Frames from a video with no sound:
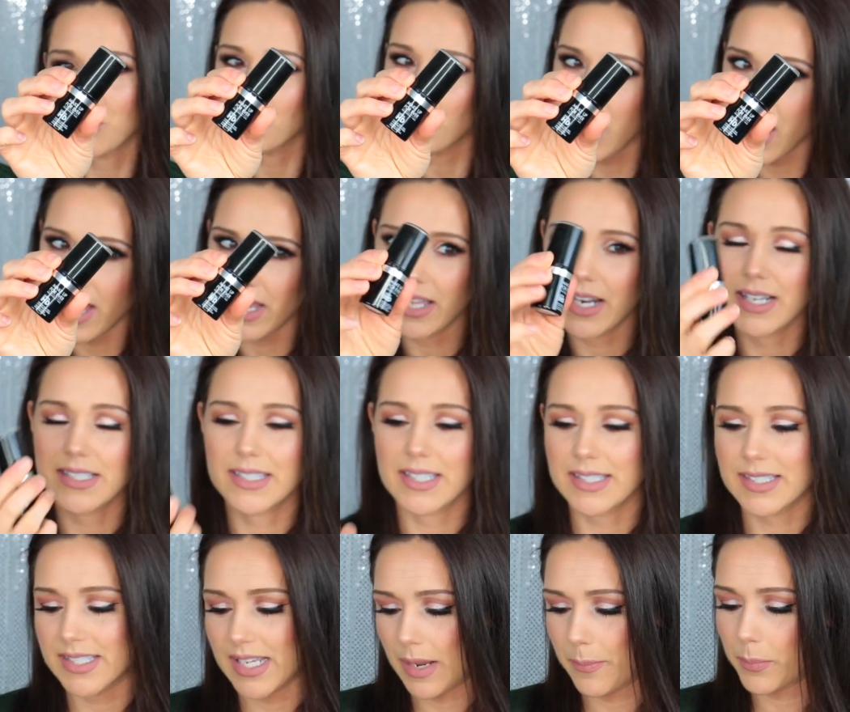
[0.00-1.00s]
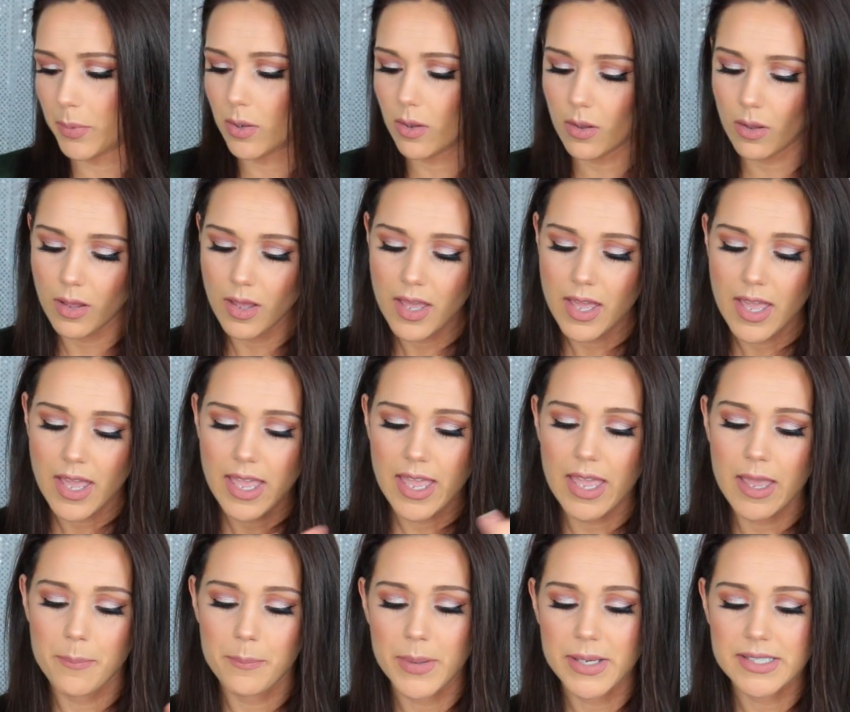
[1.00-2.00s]
to try it as a sample.
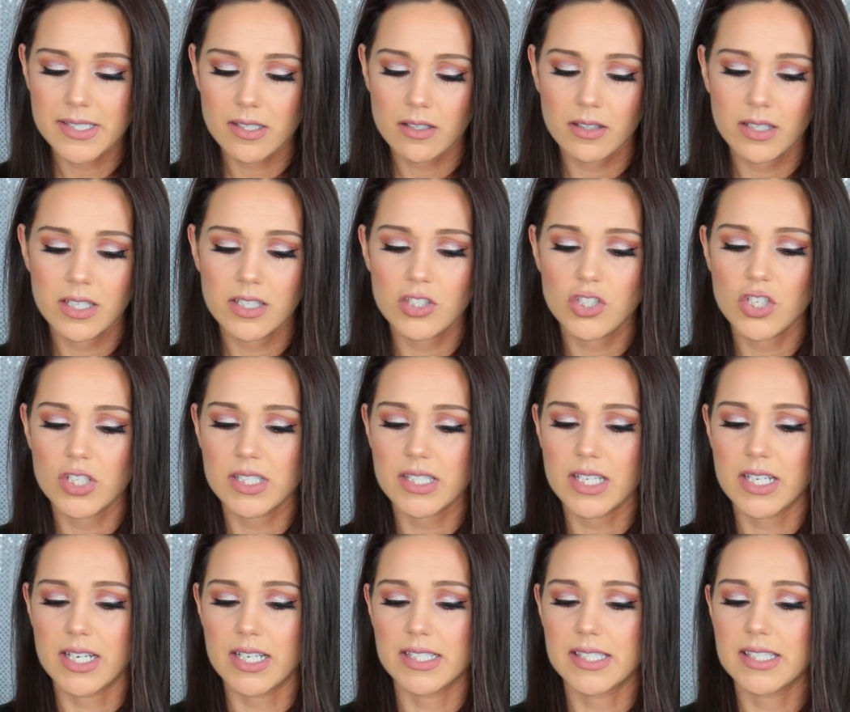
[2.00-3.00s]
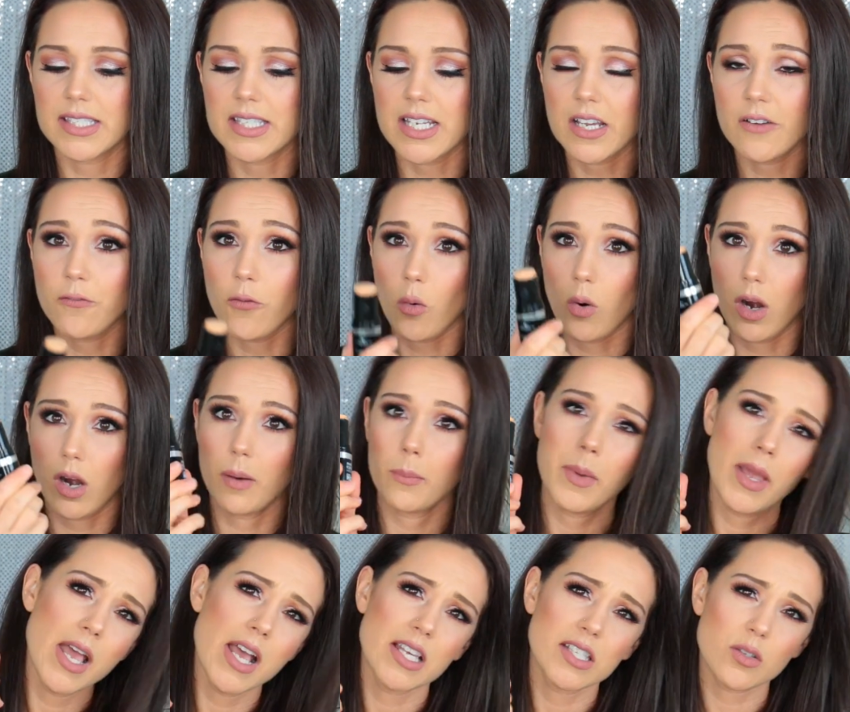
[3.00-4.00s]
And basically it's just in a stick
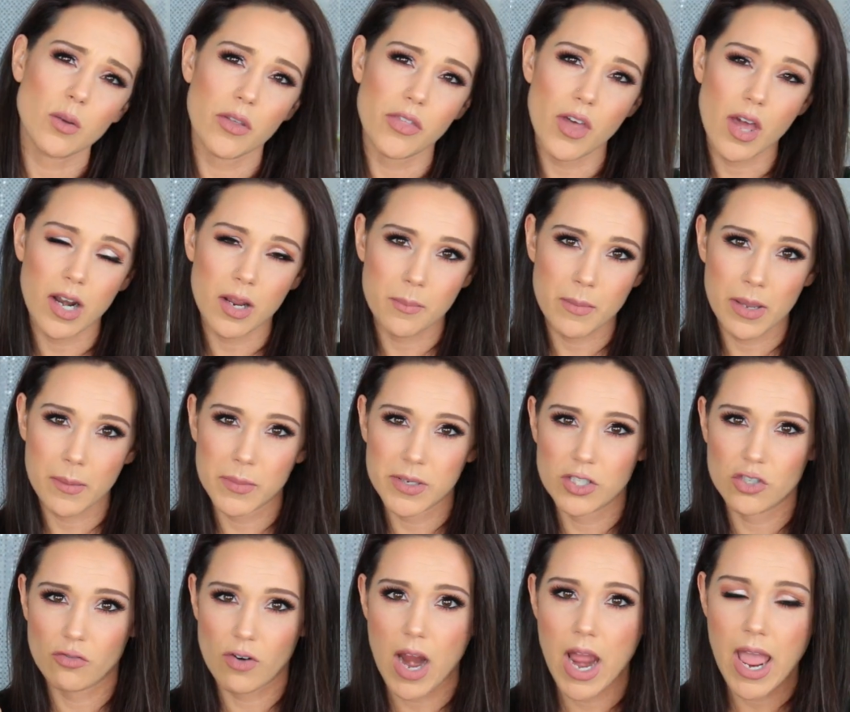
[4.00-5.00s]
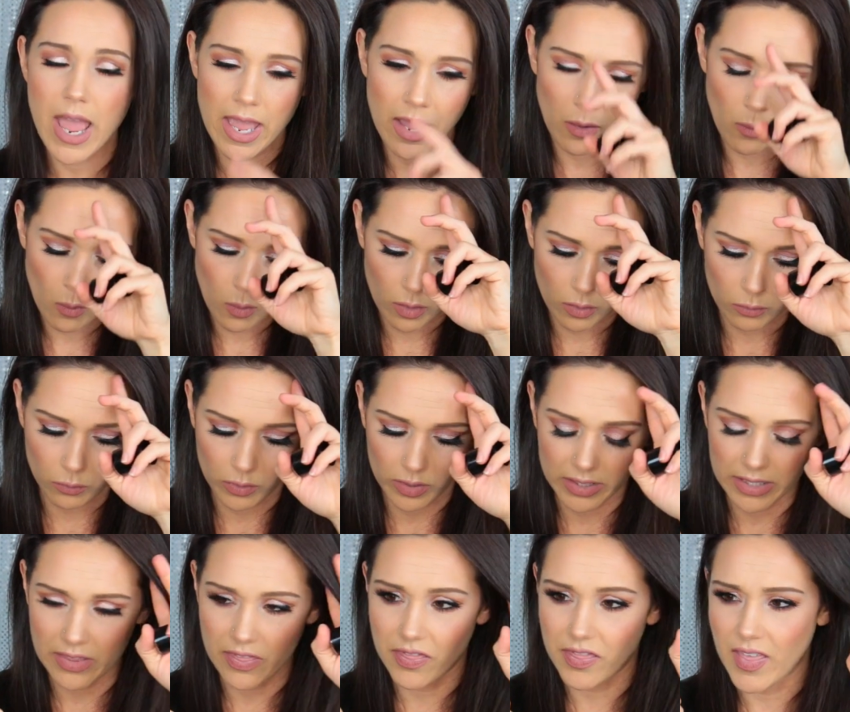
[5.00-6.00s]
form. So I thought it might be drying or
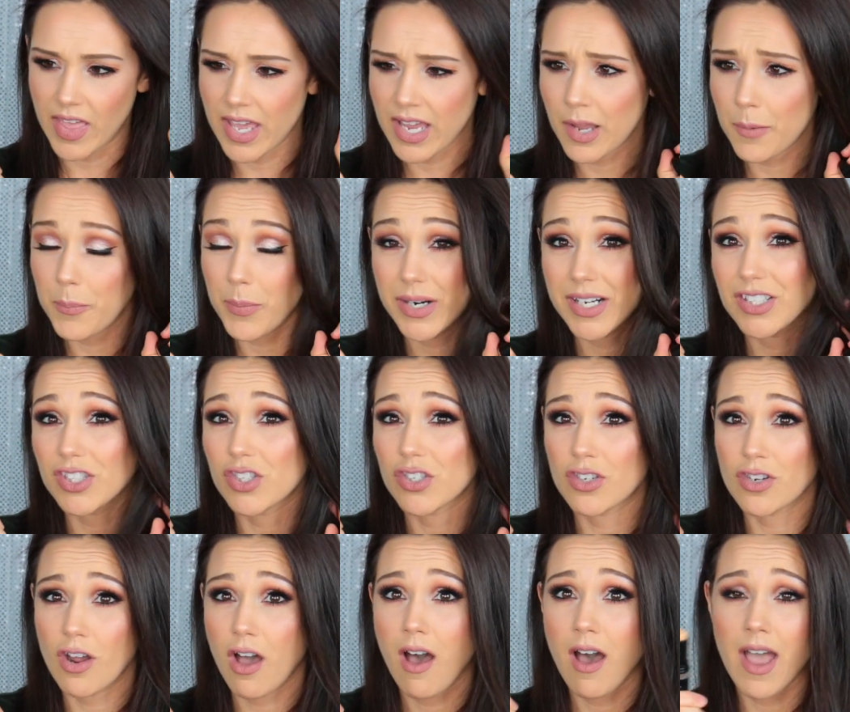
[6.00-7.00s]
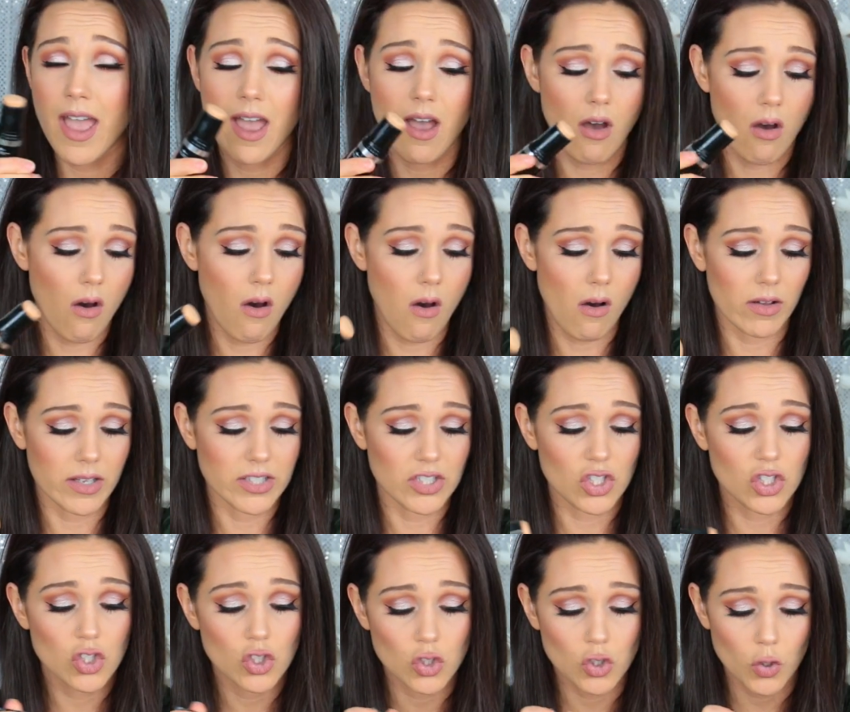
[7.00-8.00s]
really thick, but it's not at all.
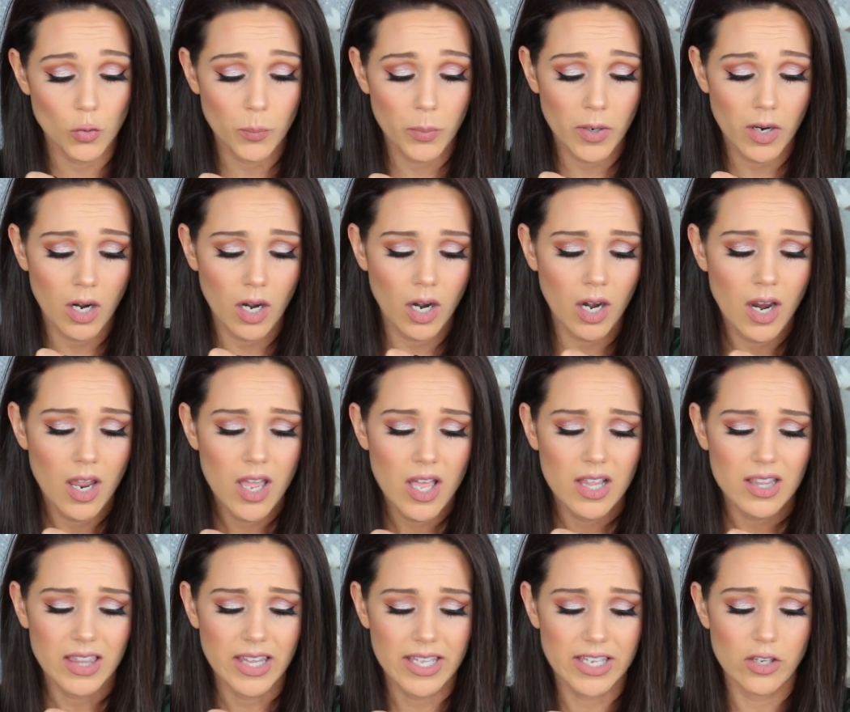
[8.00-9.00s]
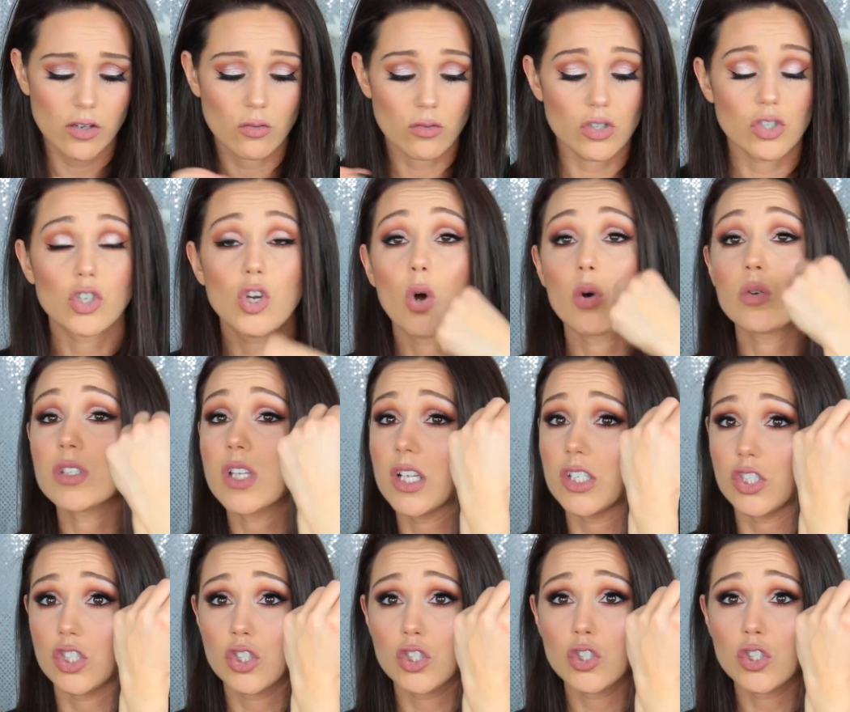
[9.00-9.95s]
It's super like goes on